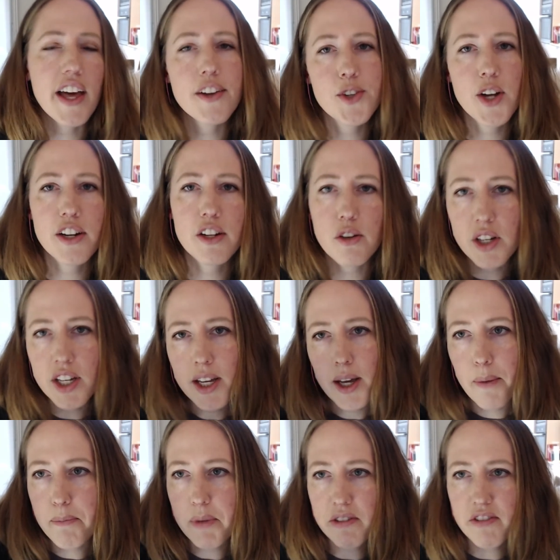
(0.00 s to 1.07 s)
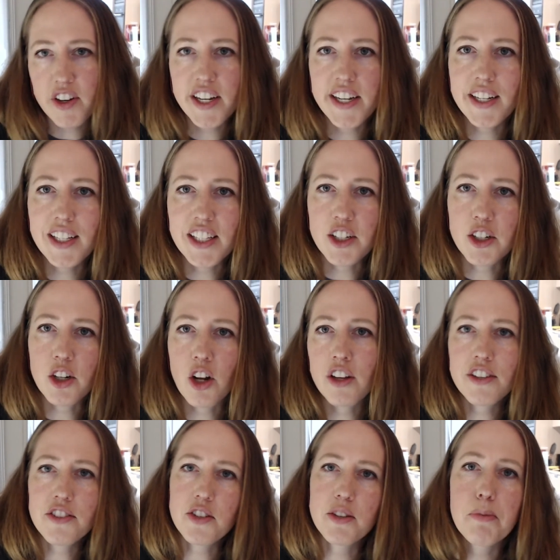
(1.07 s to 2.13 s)
I try to be very clear and
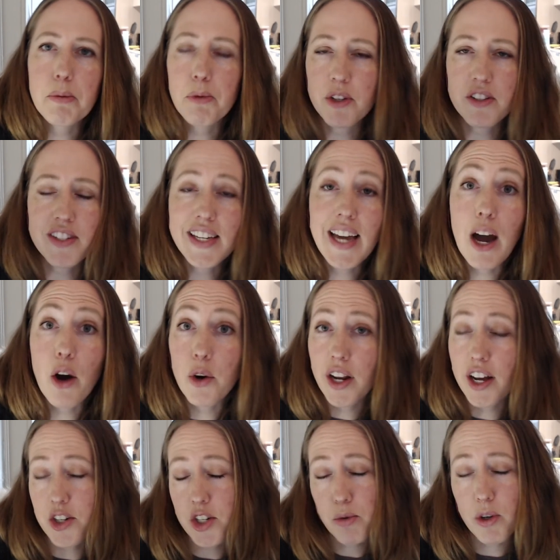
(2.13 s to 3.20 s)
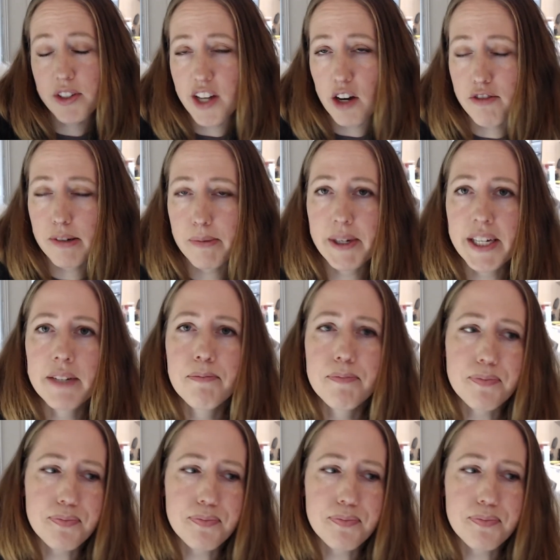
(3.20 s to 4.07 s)
honest so people can see how it actually worked out for me.